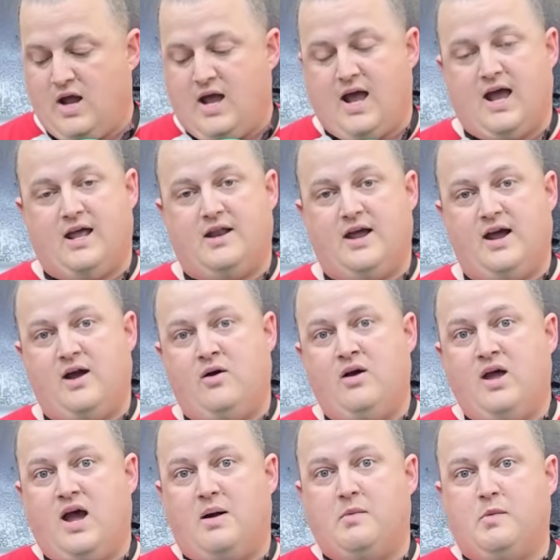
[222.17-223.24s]
And now
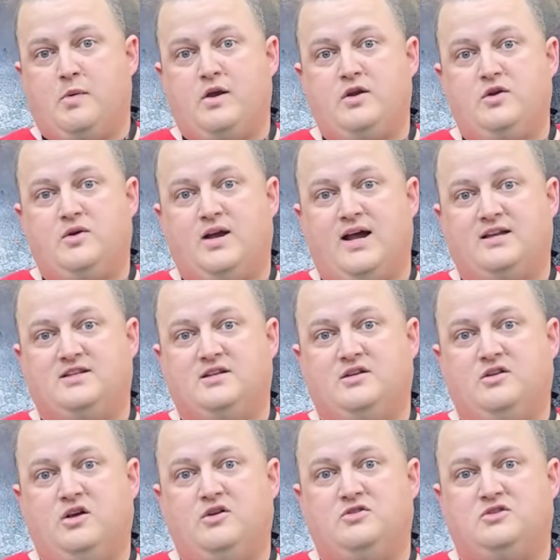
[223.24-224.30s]
I'm gonna bring you guys in
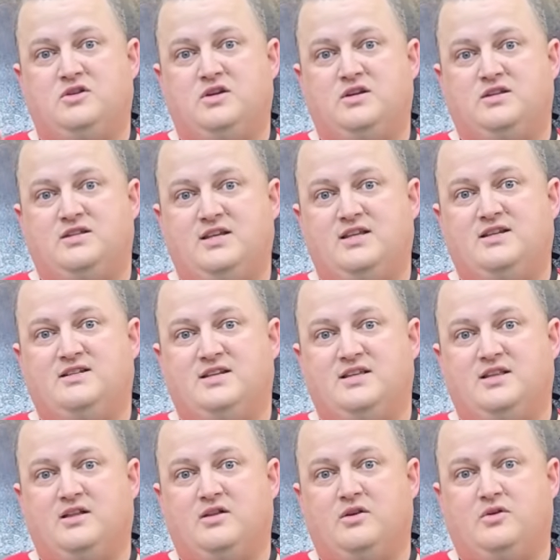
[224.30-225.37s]
close so you can see this in the
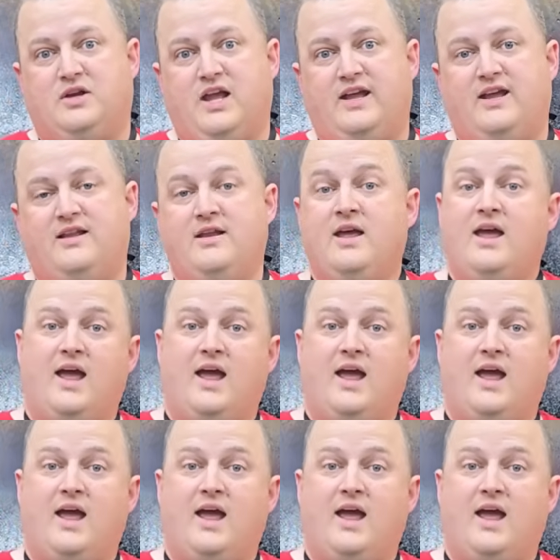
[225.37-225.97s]
little can,